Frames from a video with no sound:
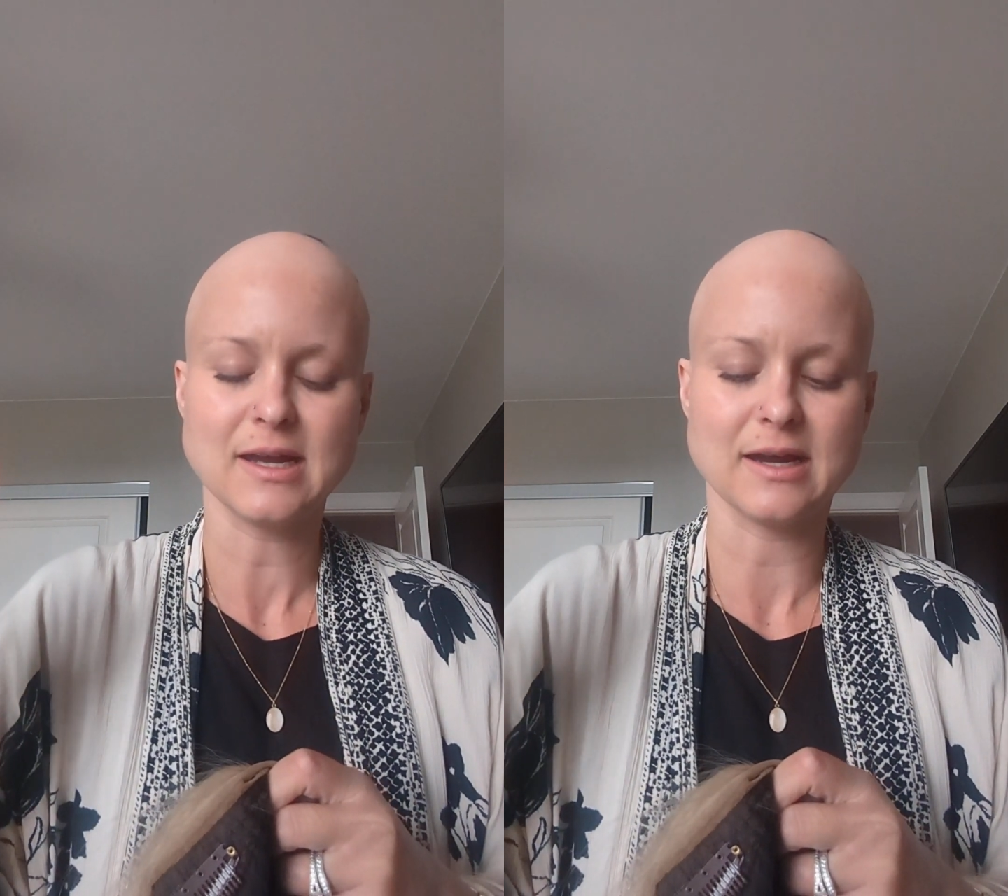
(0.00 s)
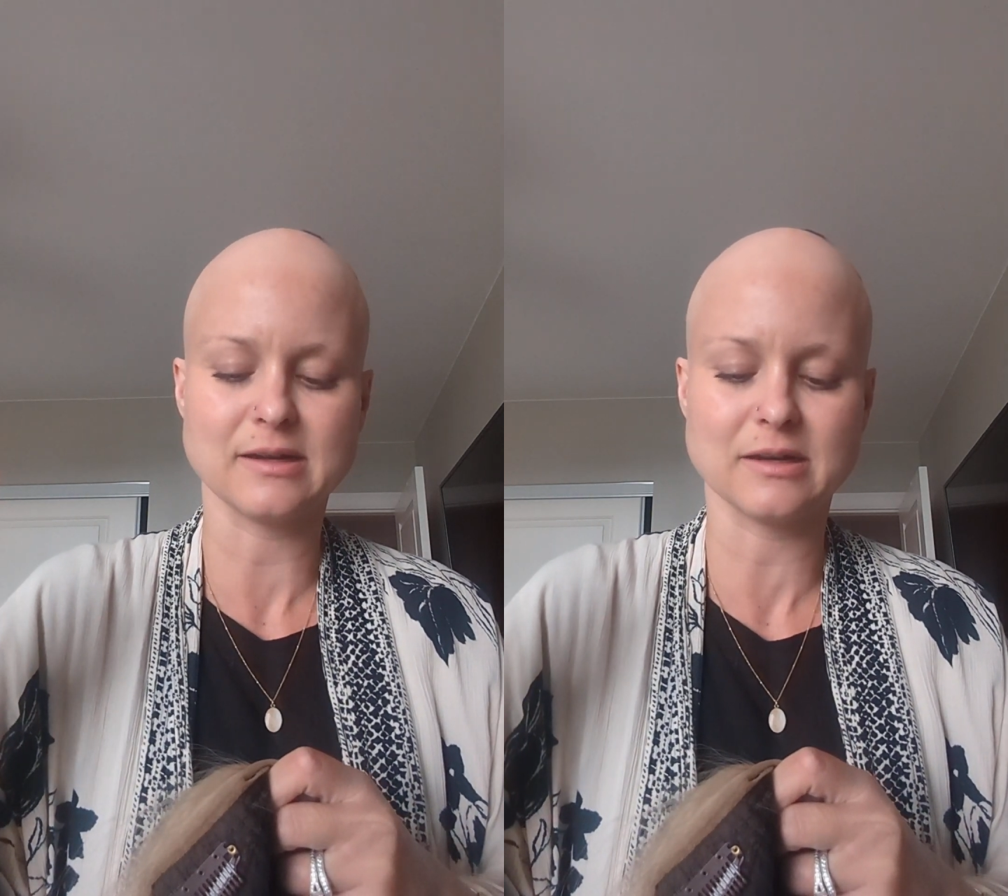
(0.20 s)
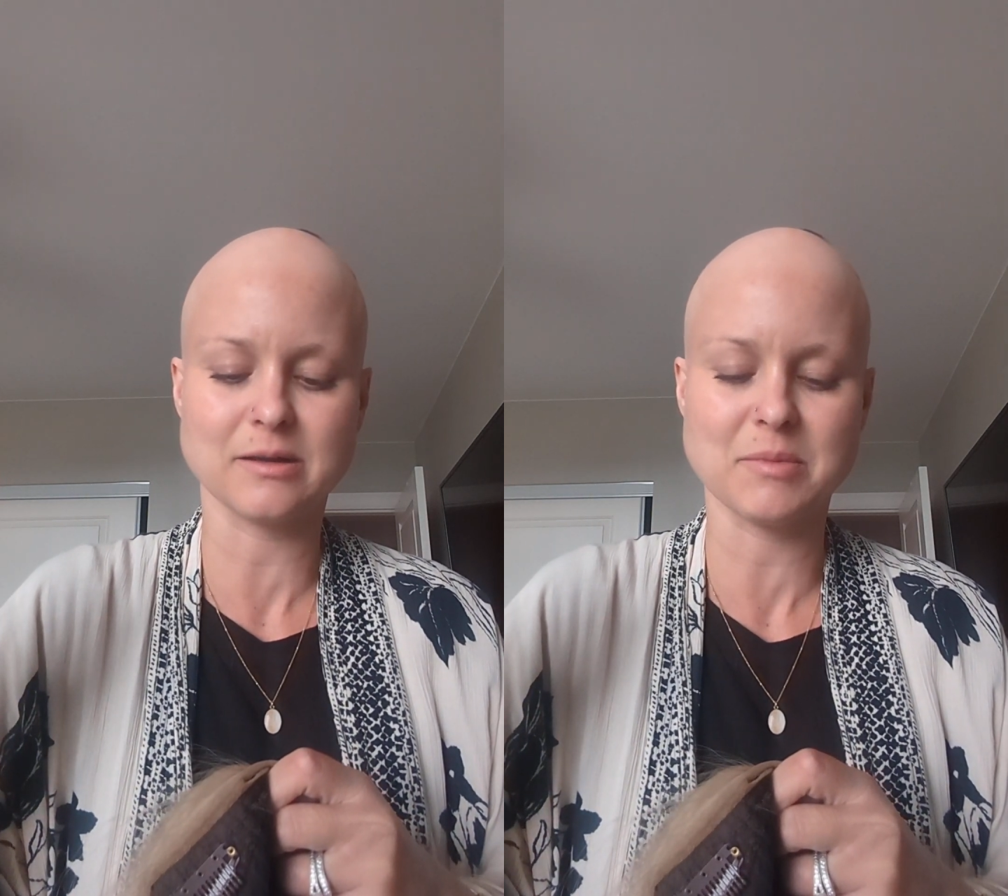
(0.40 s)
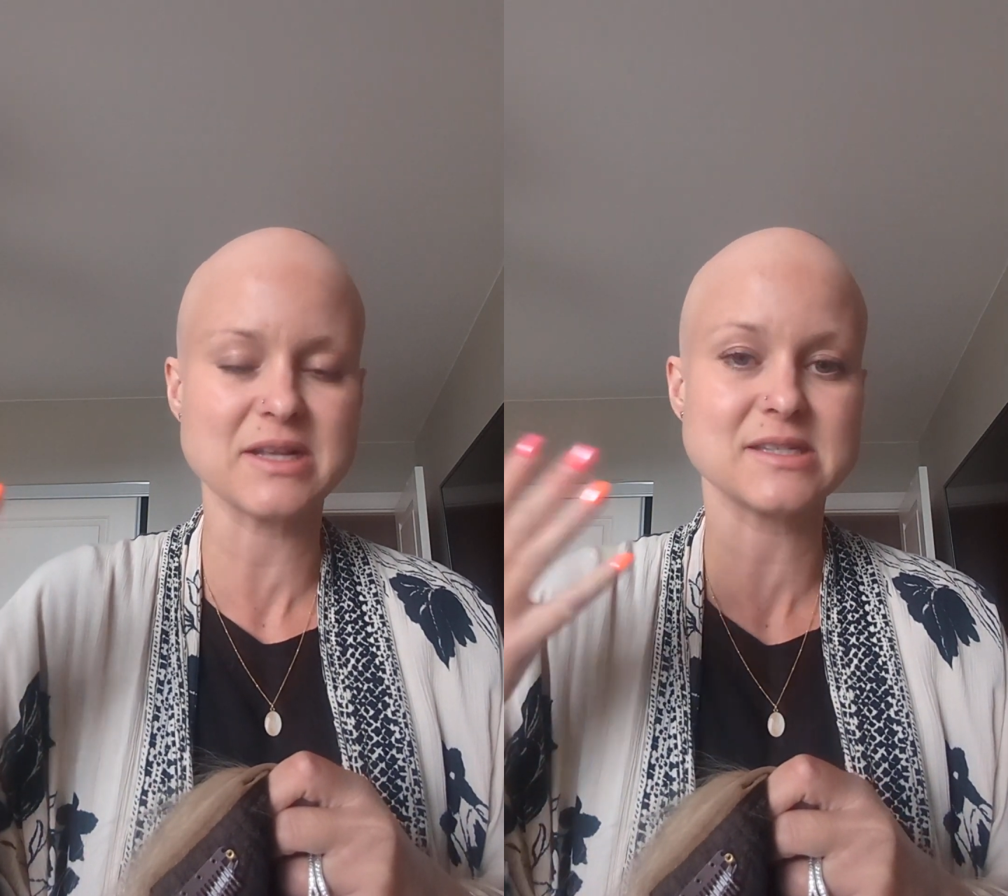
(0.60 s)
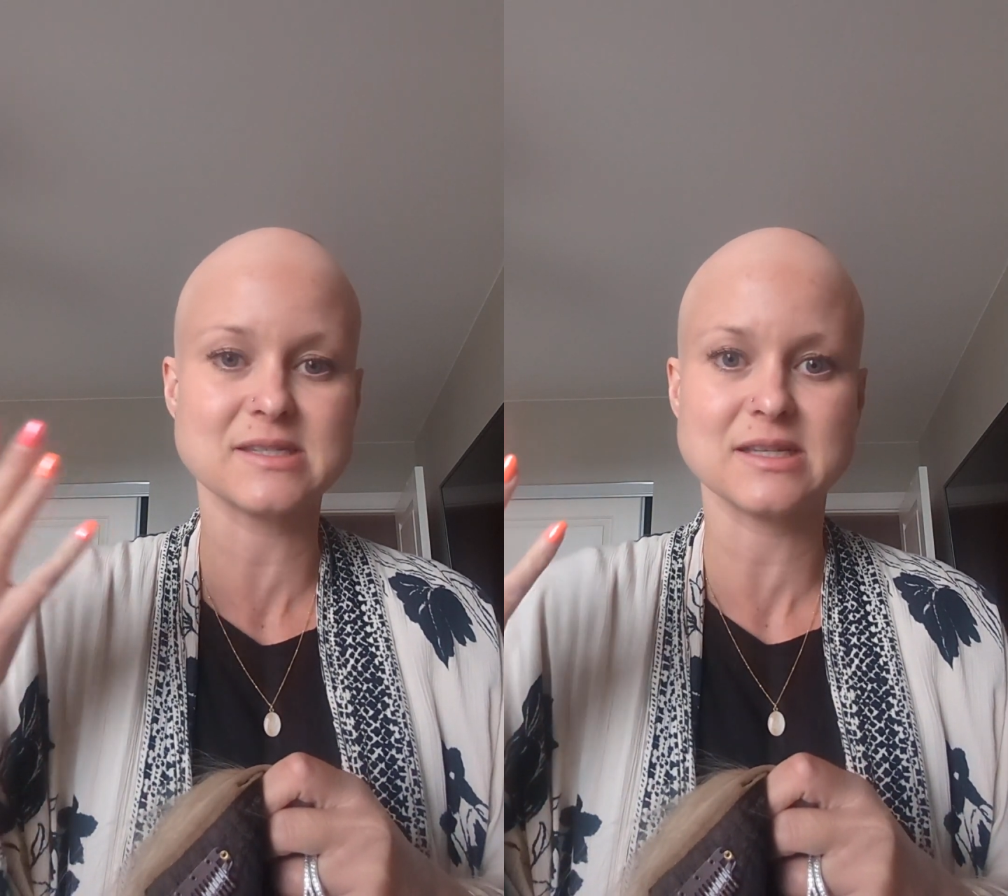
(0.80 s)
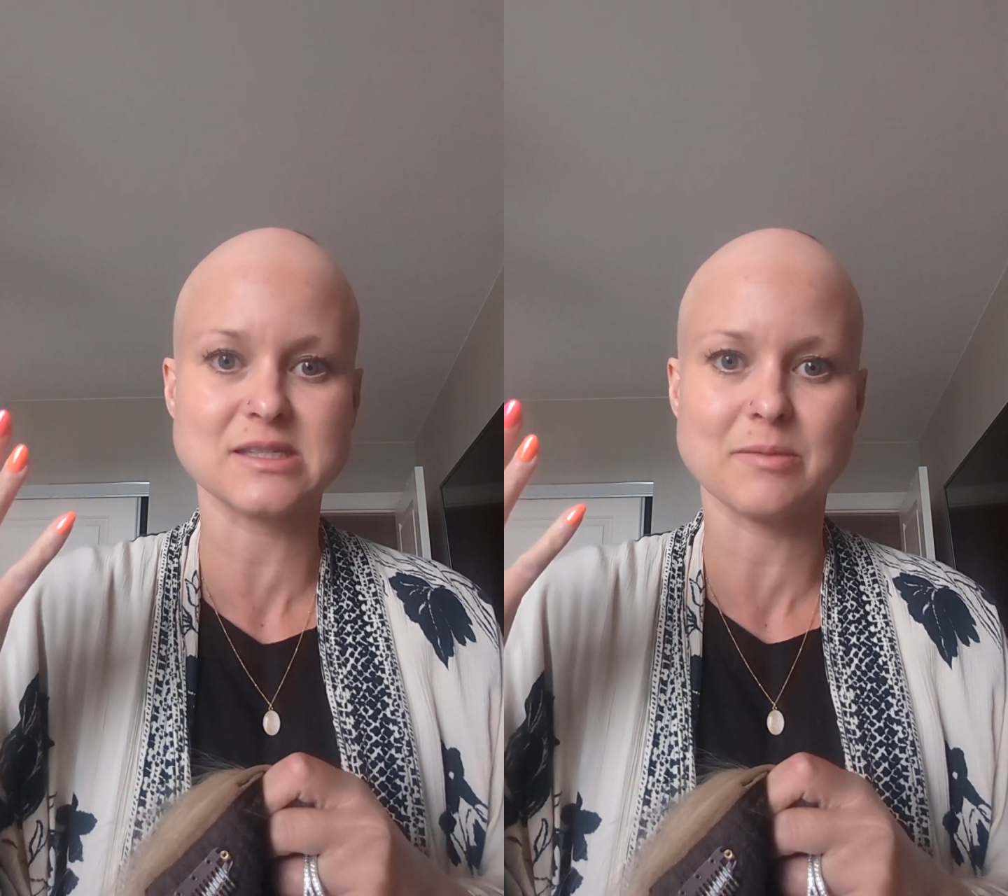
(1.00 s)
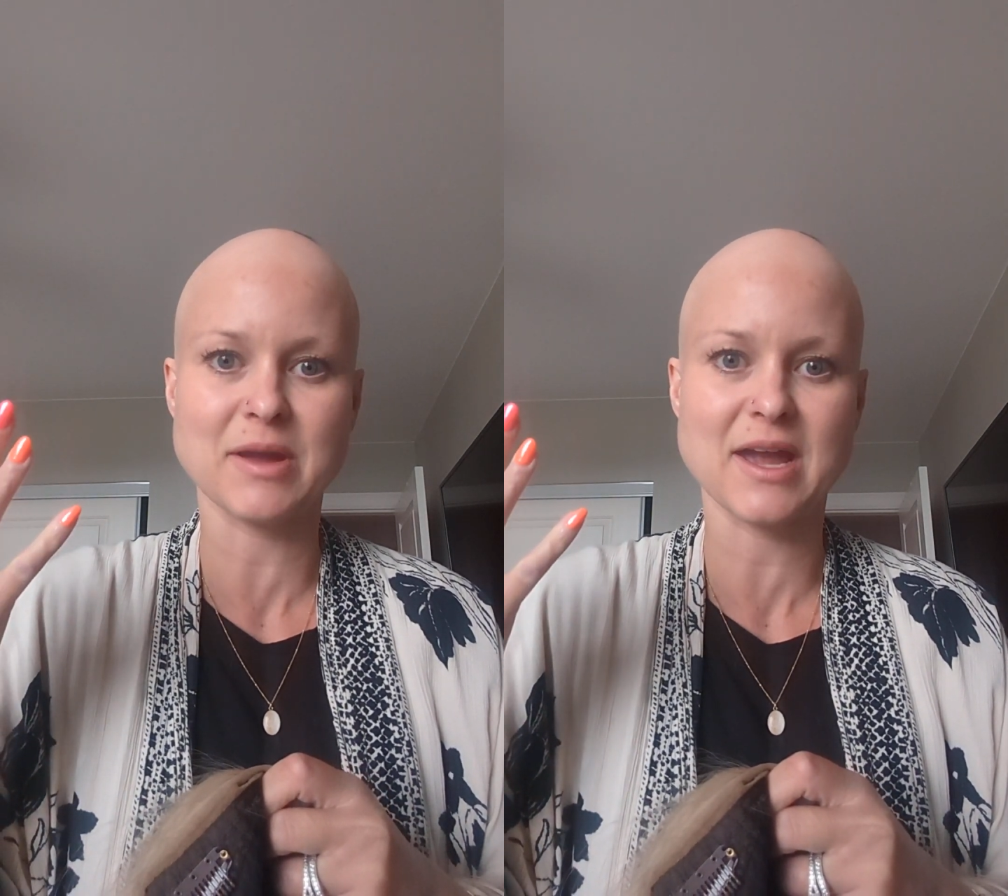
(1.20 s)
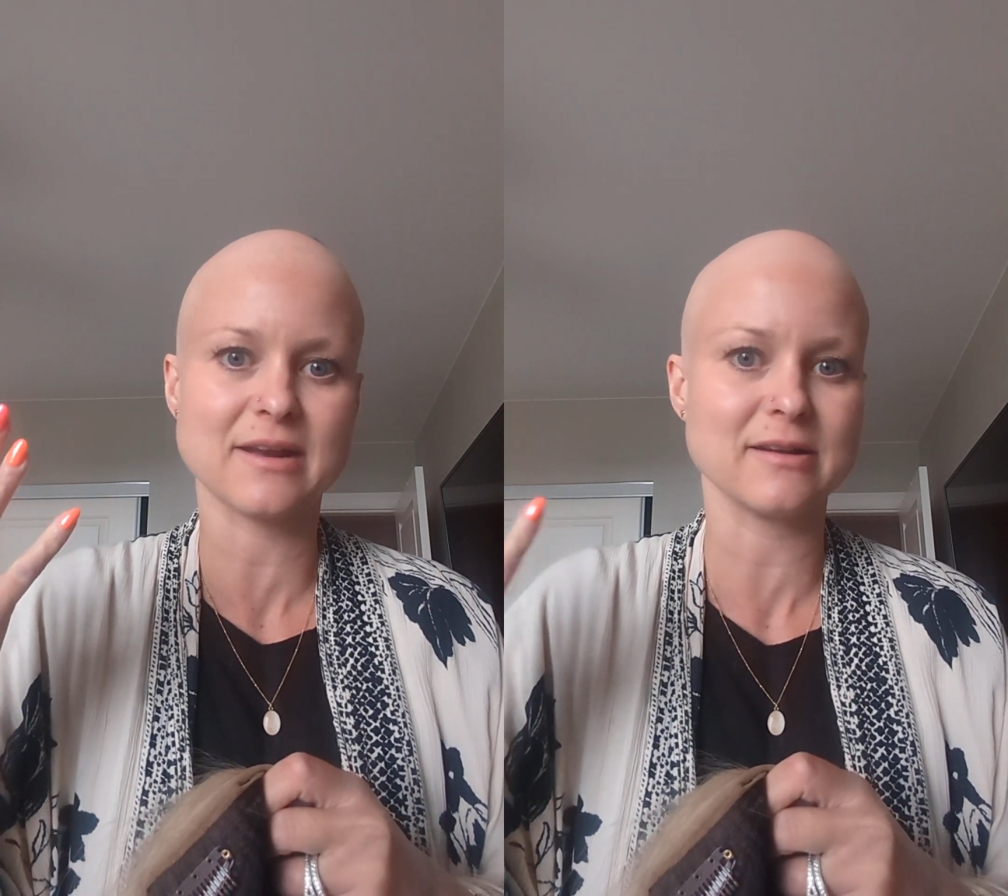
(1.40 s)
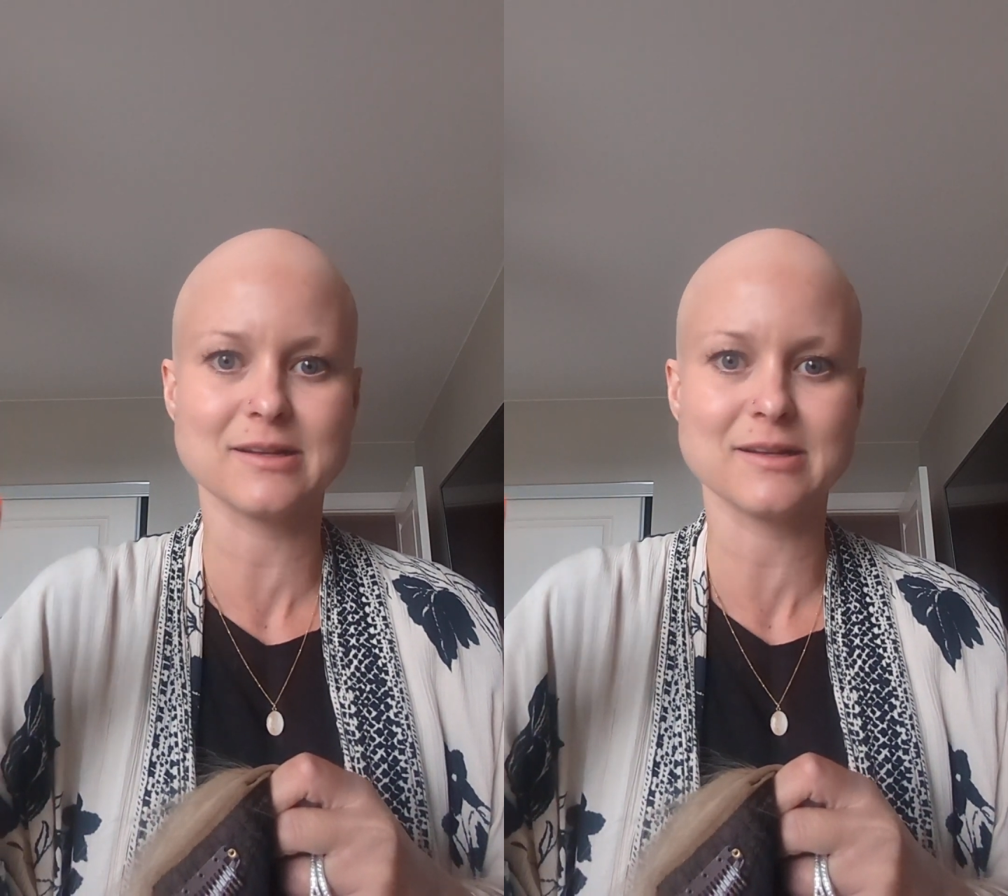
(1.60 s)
it sits on my head and